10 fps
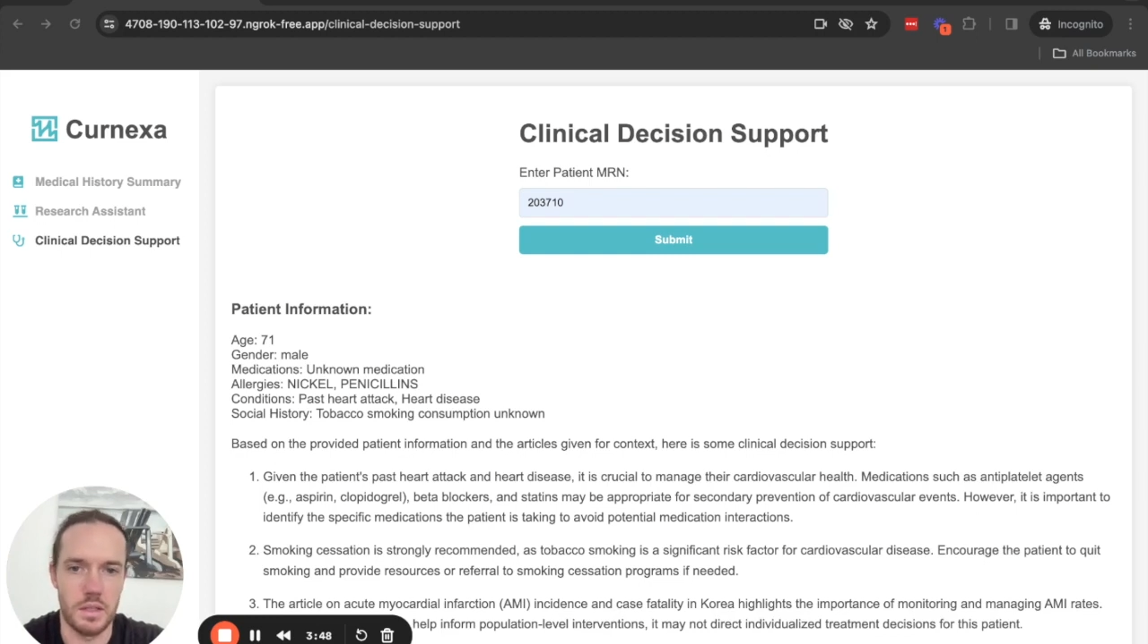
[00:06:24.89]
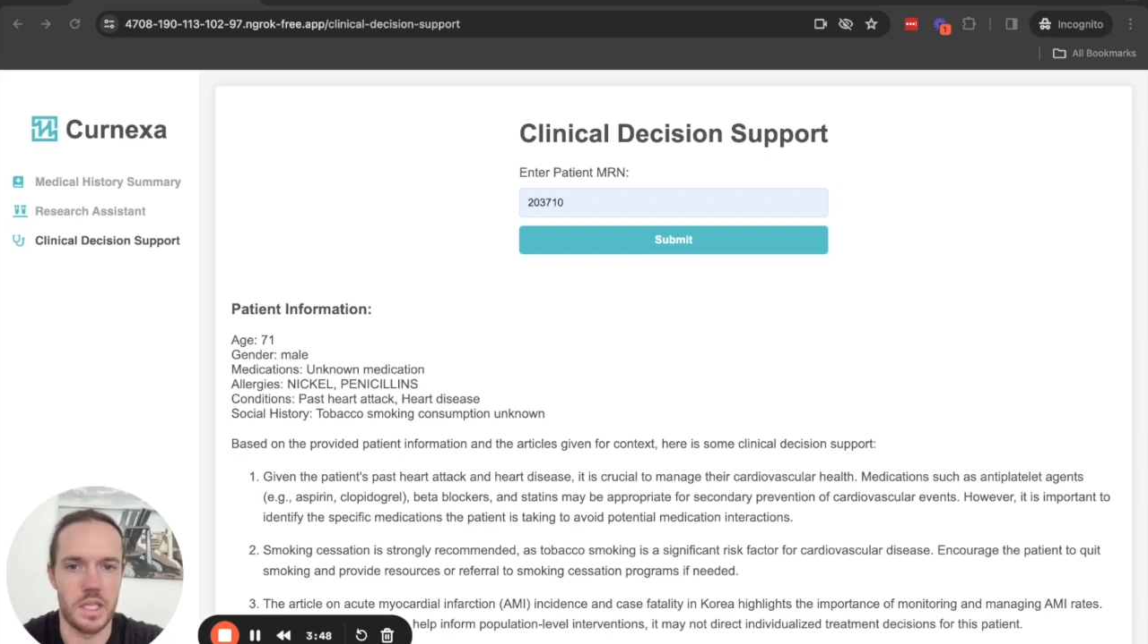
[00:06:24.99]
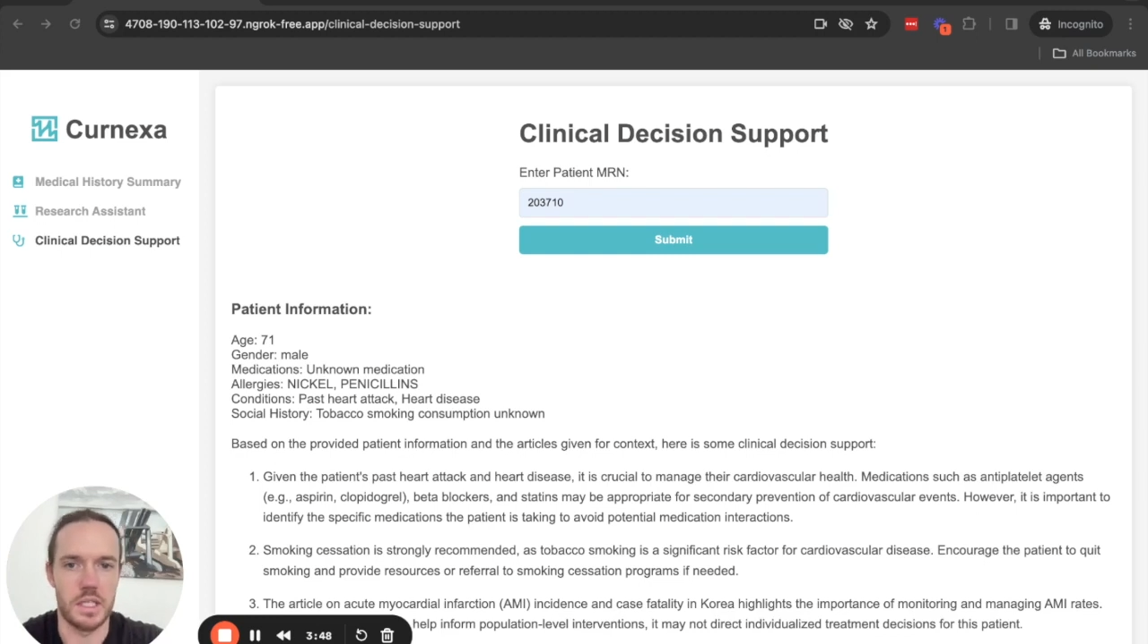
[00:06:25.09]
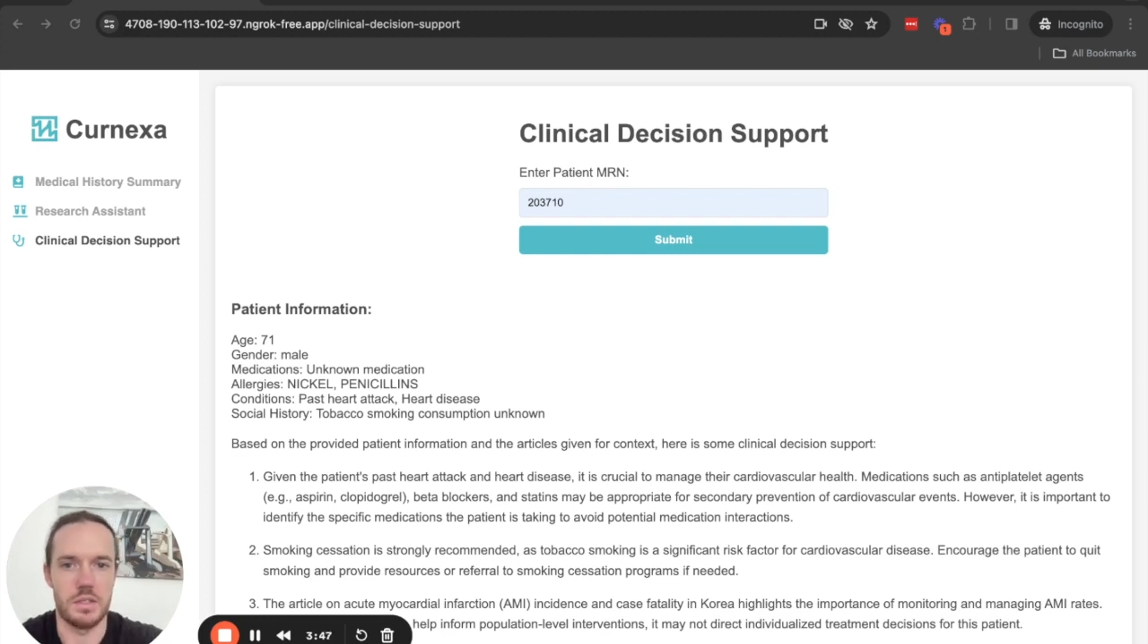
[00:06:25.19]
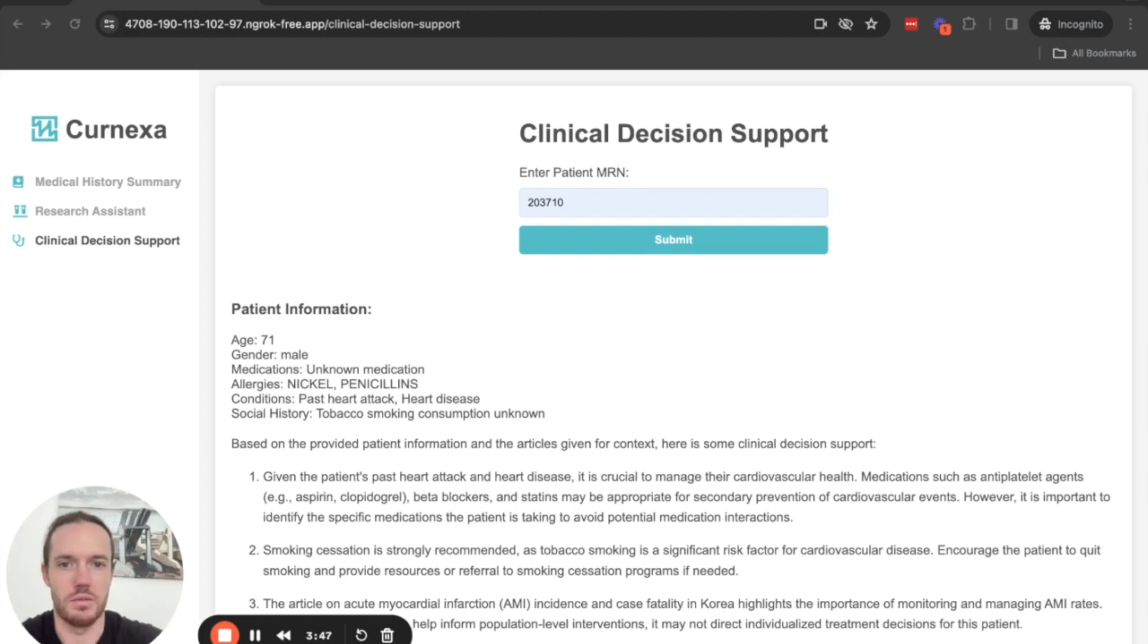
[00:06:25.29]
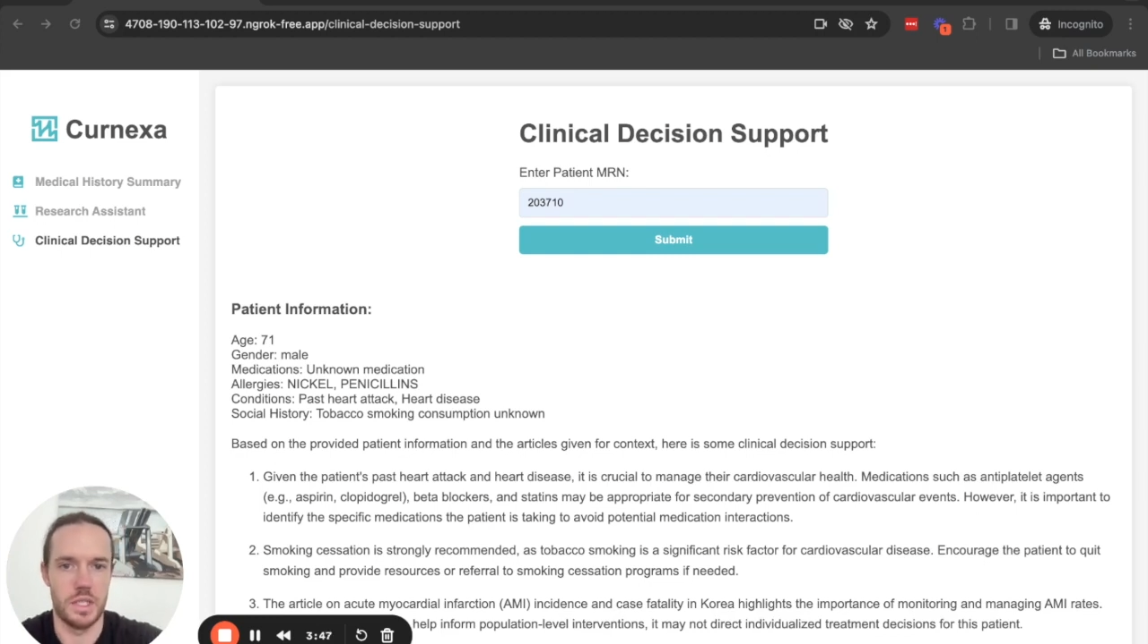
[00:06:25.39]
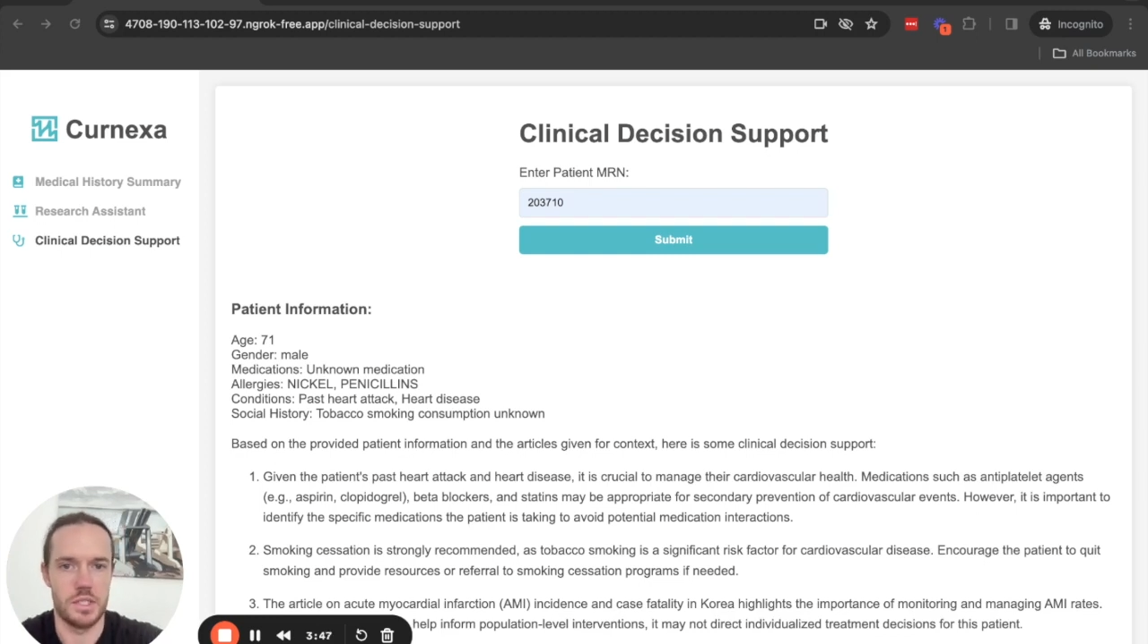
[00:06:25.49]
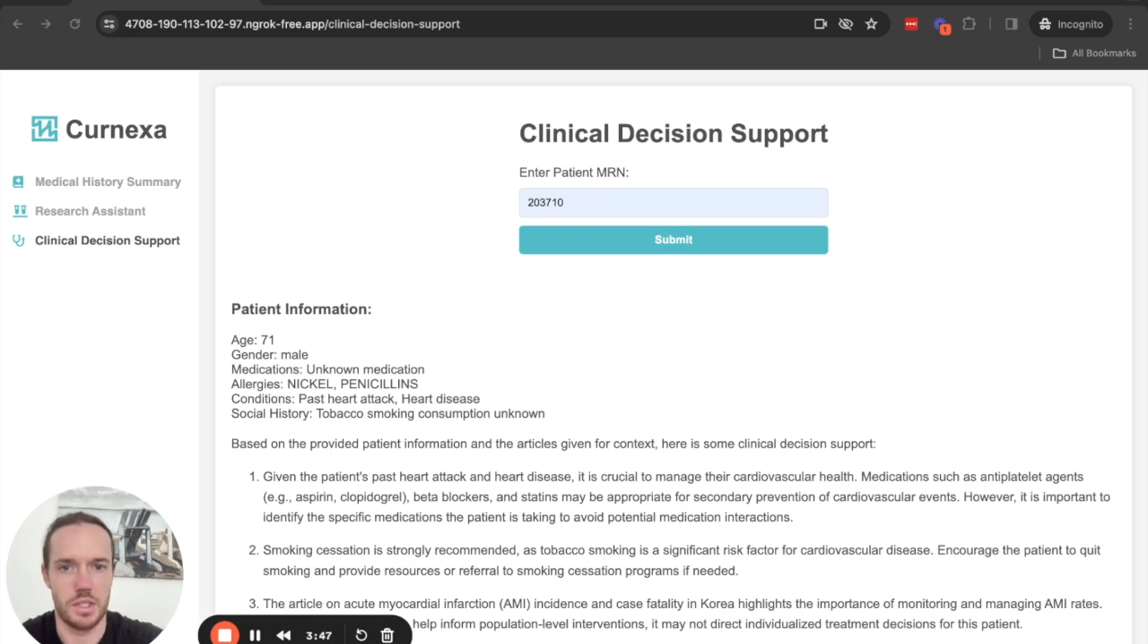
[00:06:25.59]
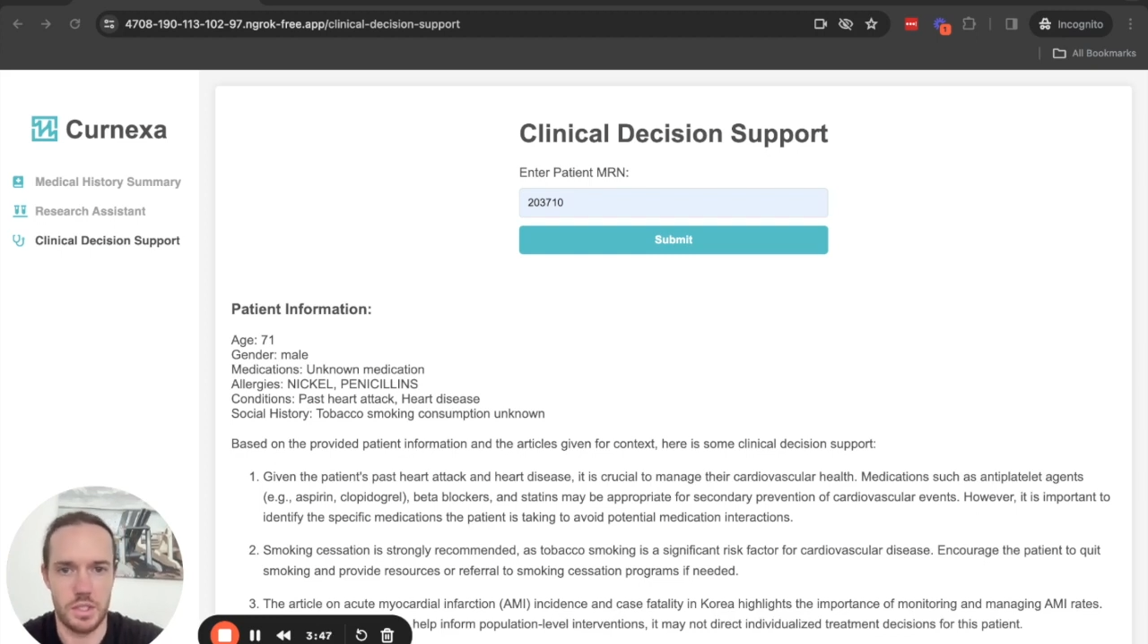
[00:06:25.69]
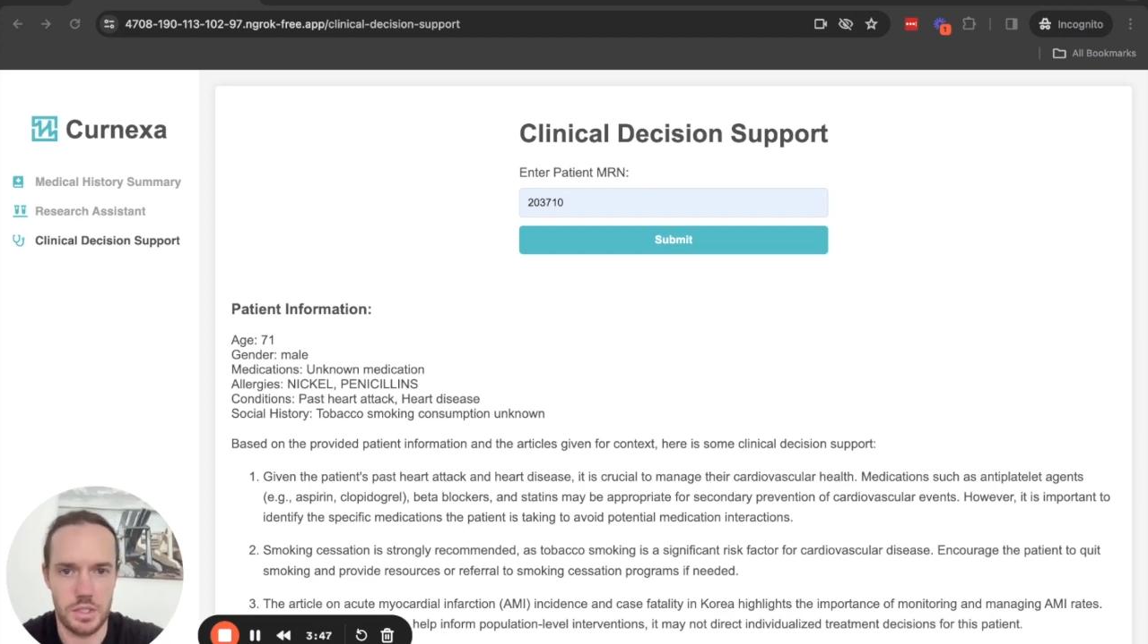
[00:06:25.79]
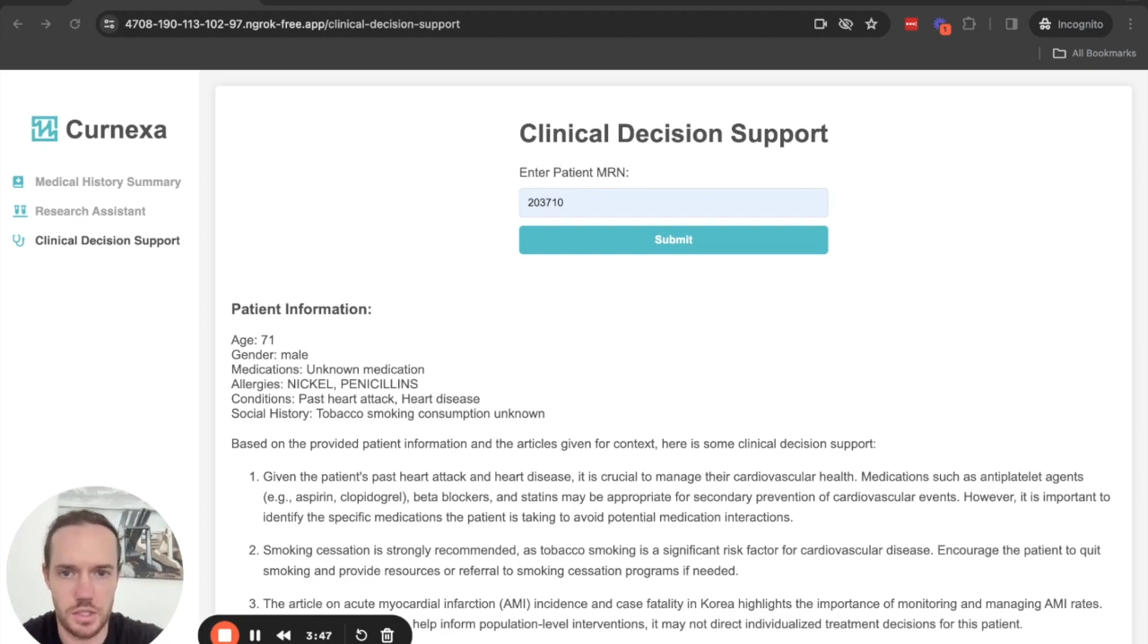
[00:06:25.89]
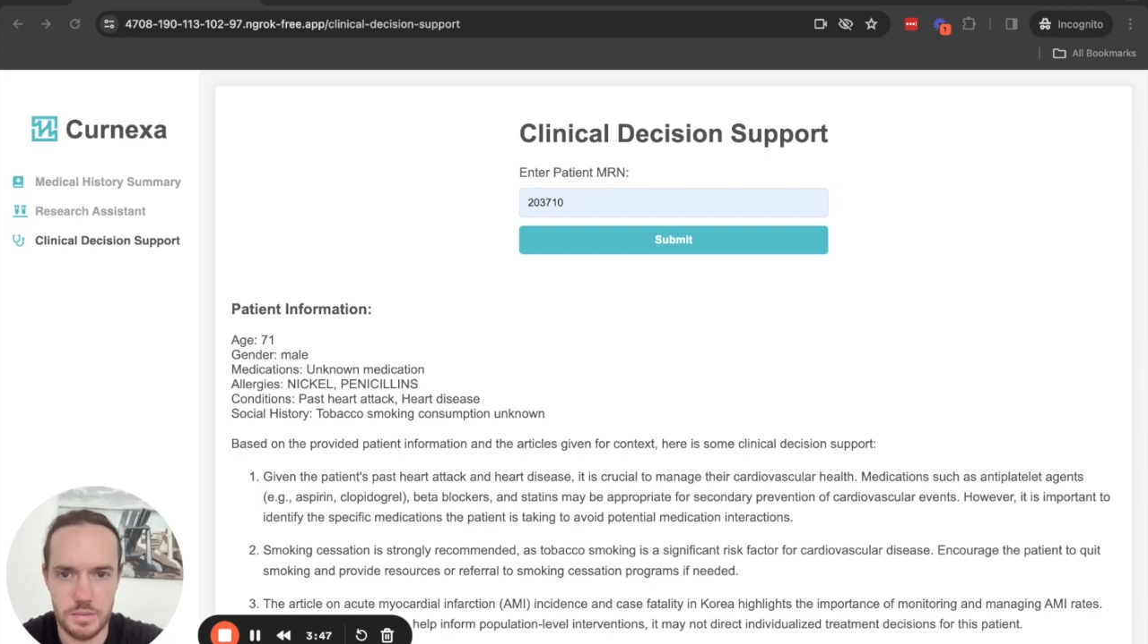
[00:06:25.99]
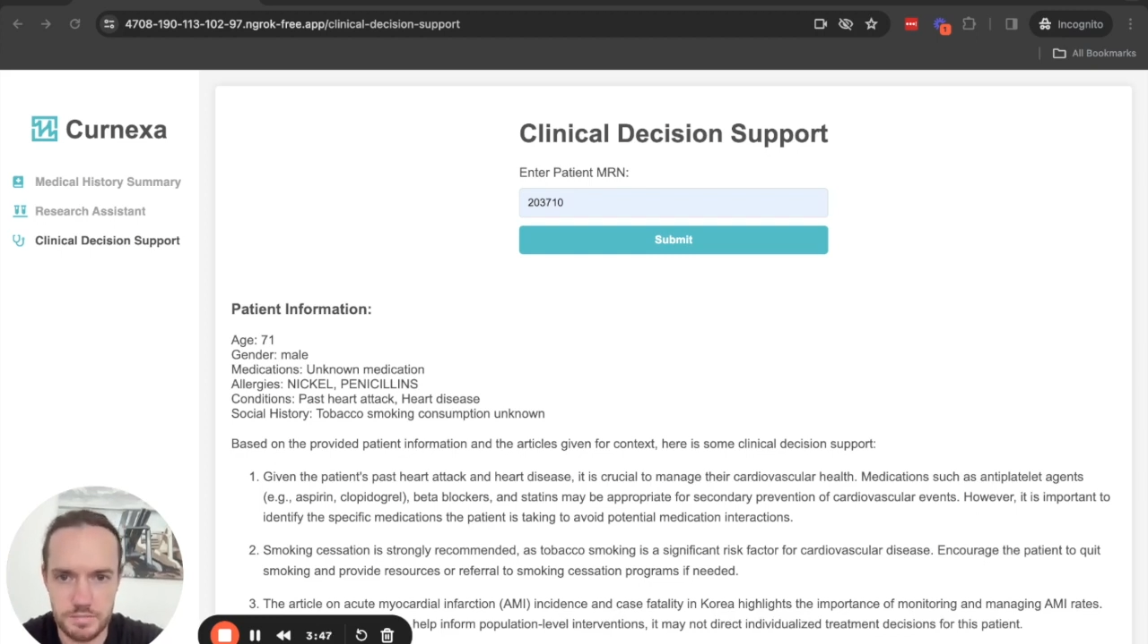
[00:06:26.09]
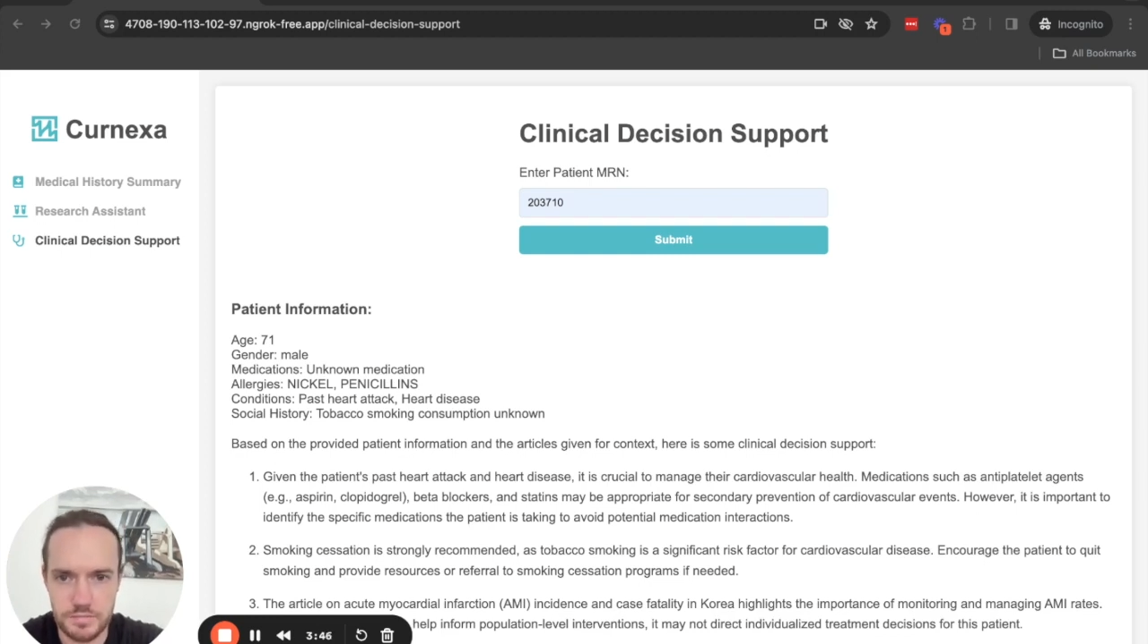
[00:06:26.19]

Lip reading: latest research.